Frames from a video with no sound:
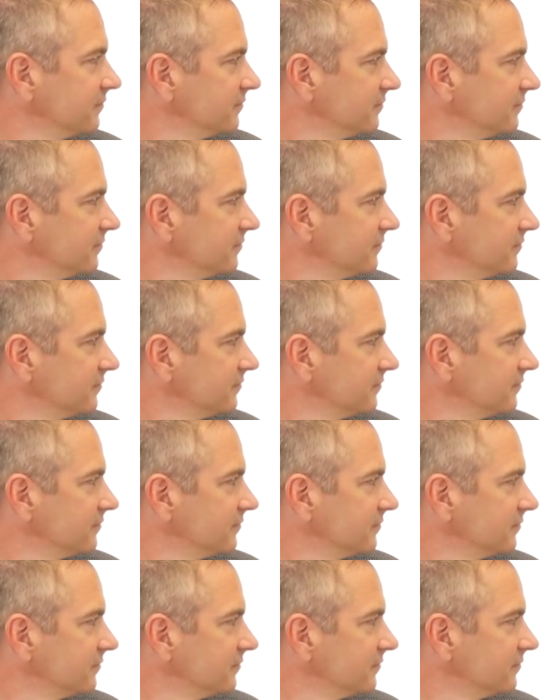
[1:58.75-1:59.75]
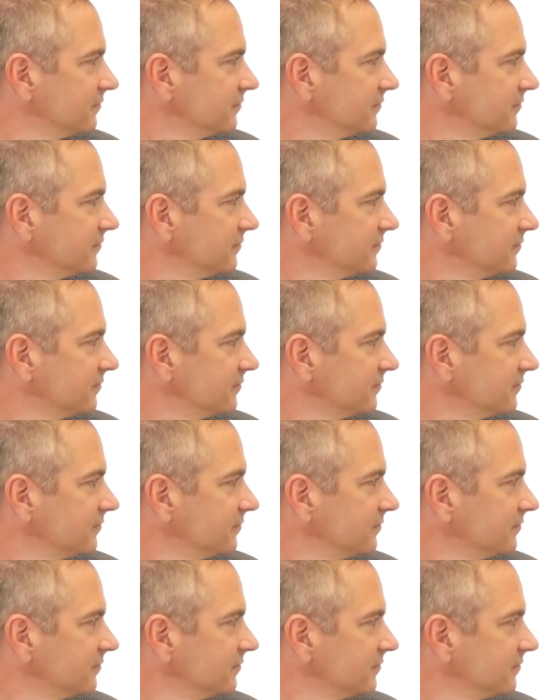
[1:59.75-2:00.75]

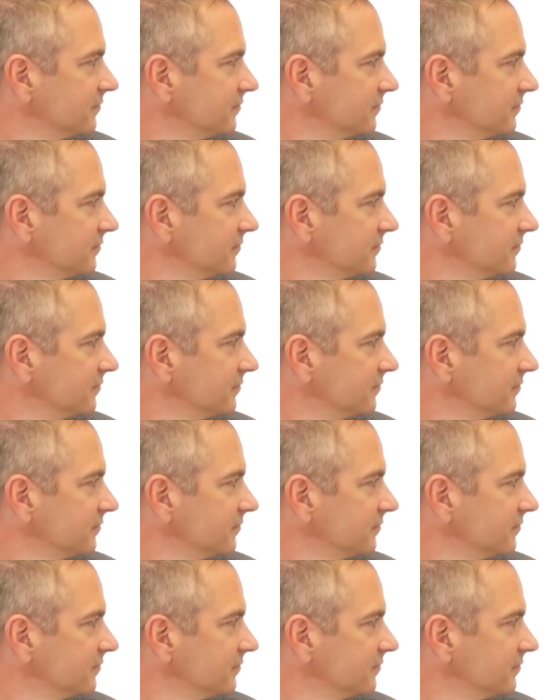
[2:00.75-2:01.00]
This person isn't speaking.